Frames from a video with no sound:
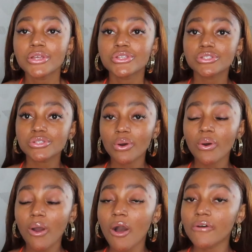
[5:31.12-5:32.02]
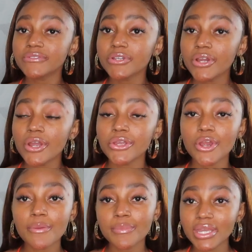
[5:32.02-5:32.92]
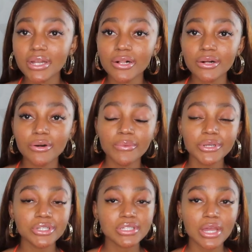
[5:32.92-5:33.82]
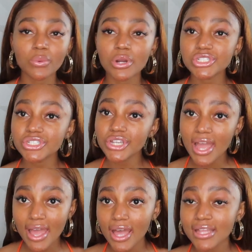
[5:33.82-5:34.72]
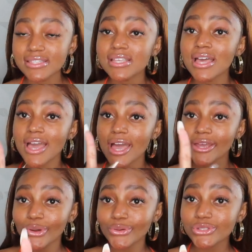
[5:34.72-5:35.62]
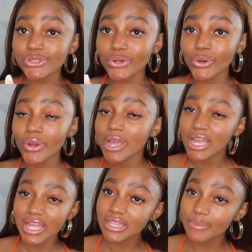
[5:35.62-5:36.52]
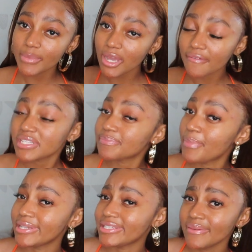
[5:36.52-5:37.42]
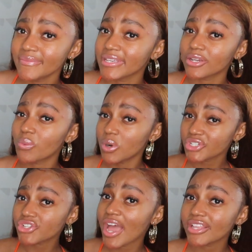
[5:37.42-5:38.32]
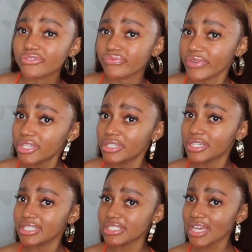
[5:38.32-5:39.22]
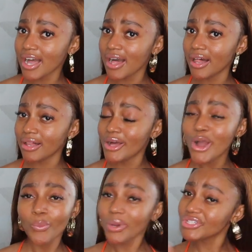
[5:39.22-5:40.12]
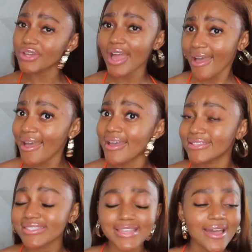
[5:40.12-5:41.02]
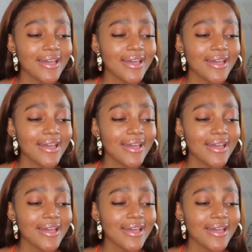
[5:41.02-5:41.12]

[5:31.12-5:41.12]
So after your meal, when you're done washing your hands, and also in the middle of this pandemic, wash your hands regularly, child. Wash your hands.